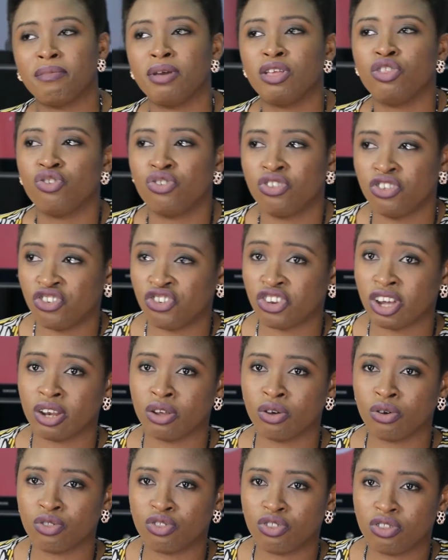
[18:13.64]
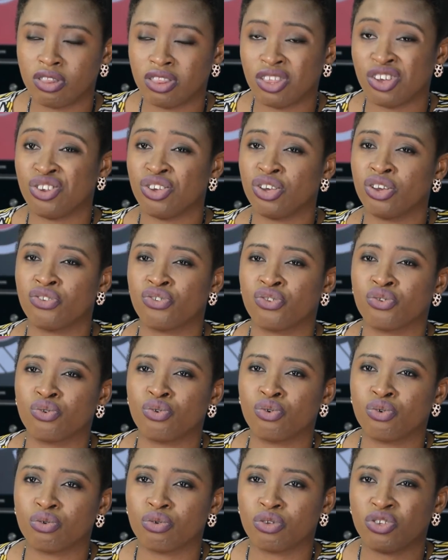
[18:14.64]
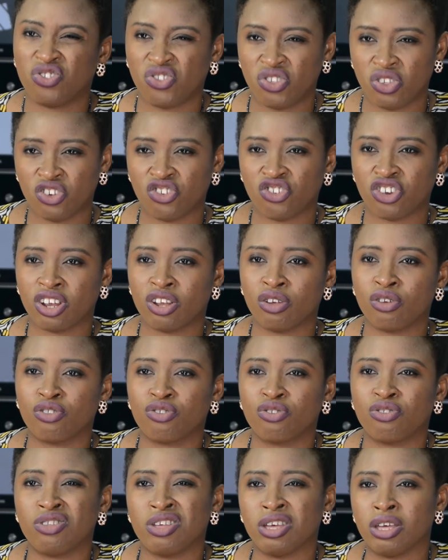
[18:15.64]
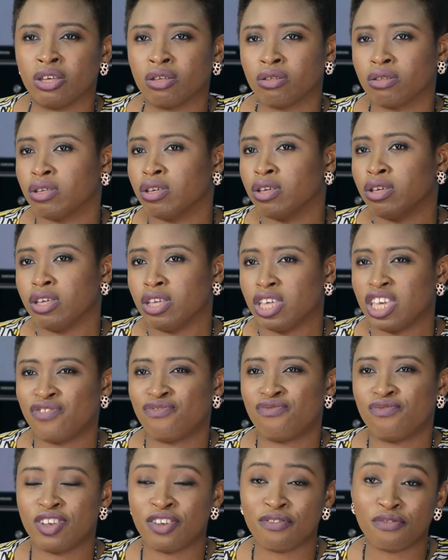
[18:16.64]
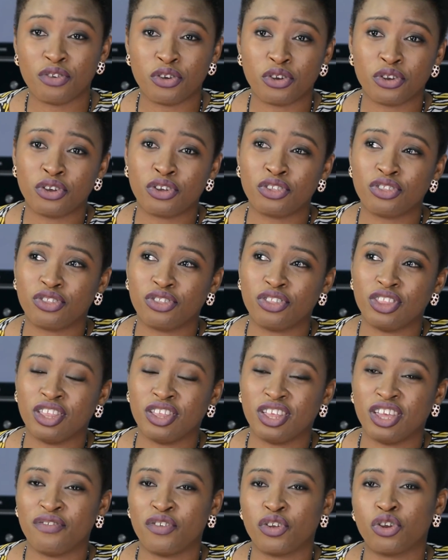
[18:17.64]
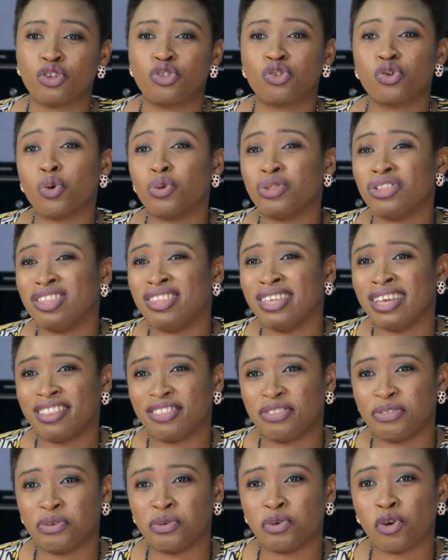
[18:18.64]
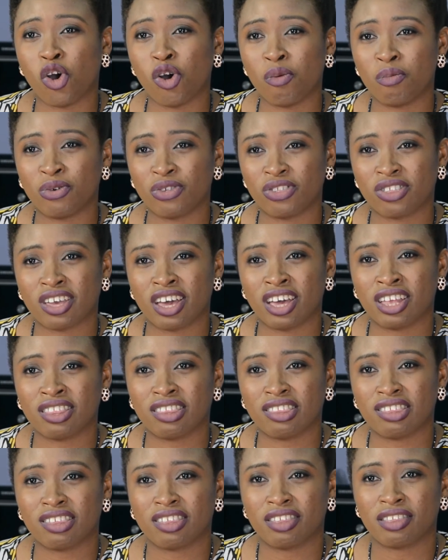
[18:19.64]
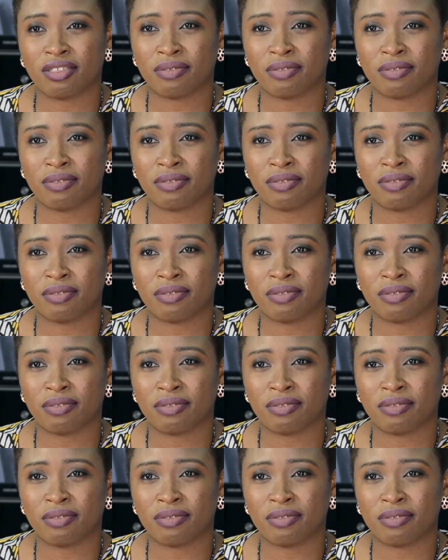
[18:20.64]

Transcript: I mean, you see Chanel 30 years ago, you see a Chanel today. If you're not told the dates, you almost can't